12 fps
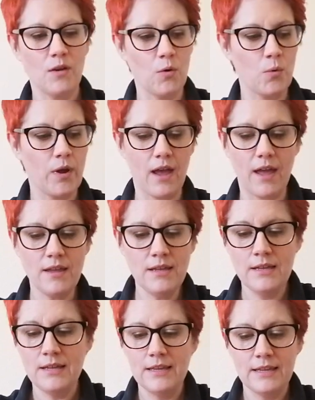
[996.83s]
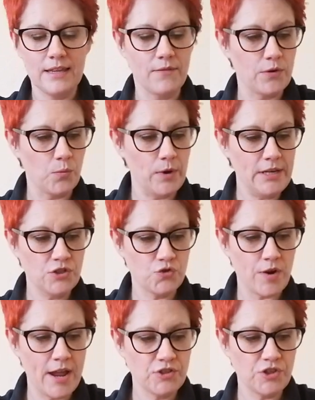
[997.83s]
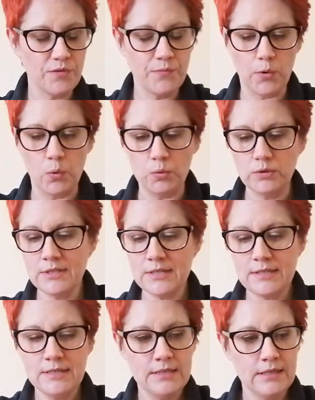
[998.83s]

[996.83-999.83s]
okay, give it a wee stretch and a fold,